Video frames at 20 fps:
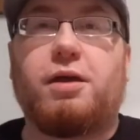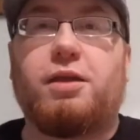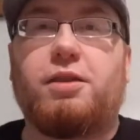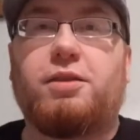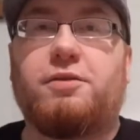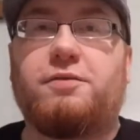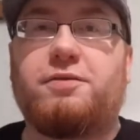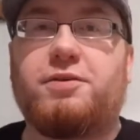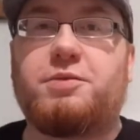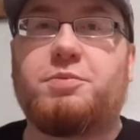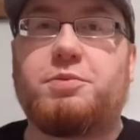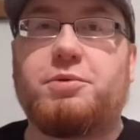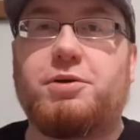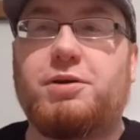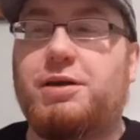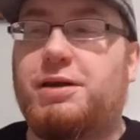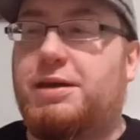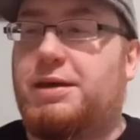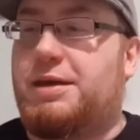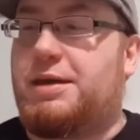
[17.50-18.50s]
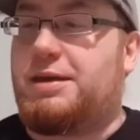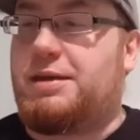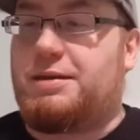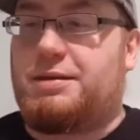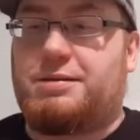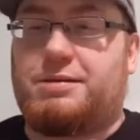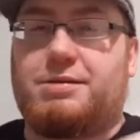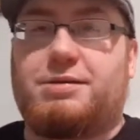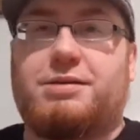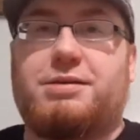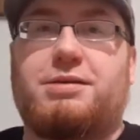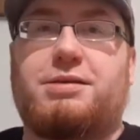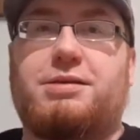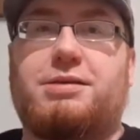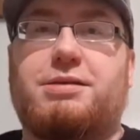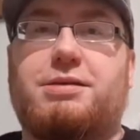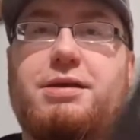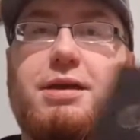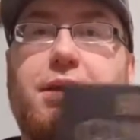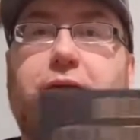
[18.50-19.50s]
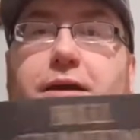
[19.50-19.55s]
The first book is